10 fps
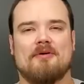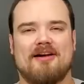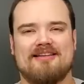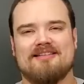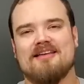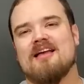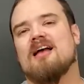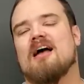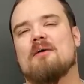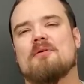Brian.
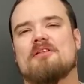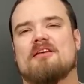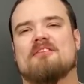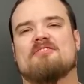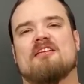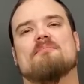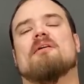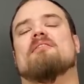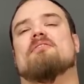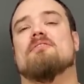I wanted to extend
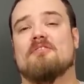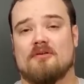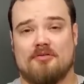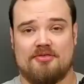my sincere